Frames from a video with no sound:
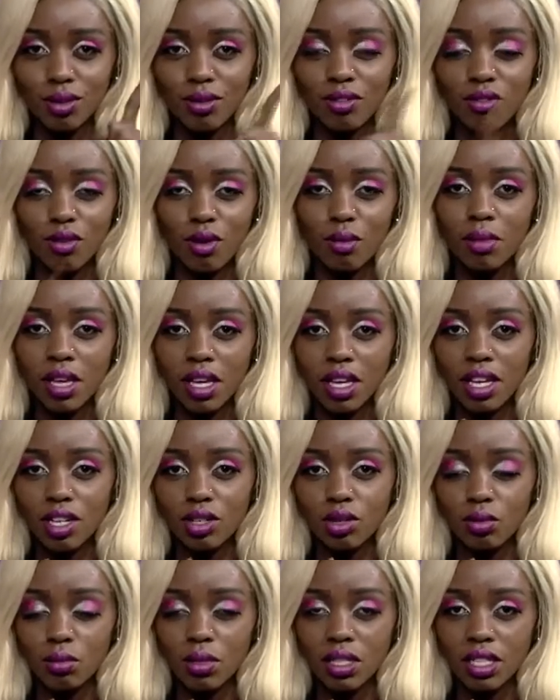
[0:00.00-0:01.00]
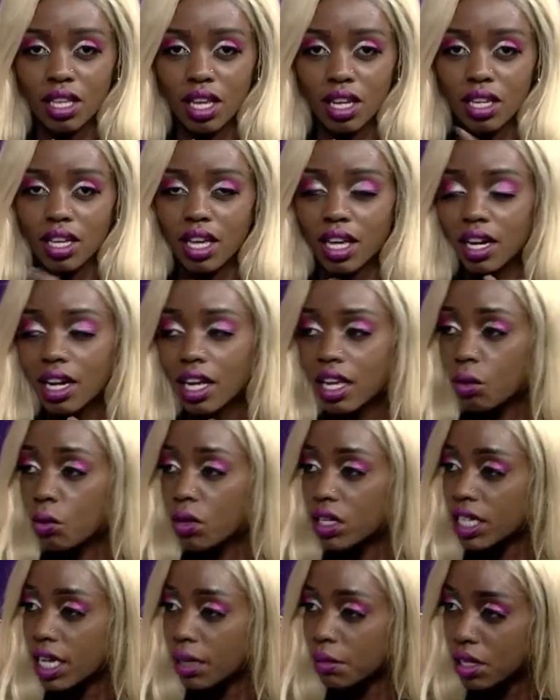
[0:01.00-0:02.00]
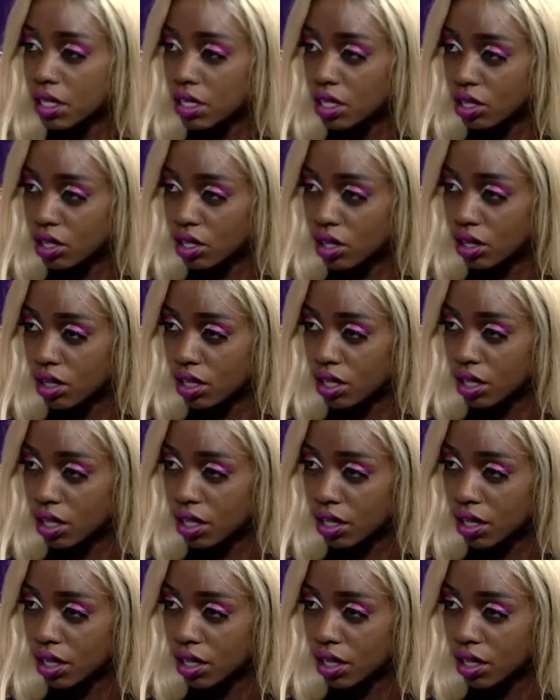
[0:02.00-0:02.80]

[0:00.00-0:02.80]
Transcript: So for Mia Kesho Miskenigan, what time does it start?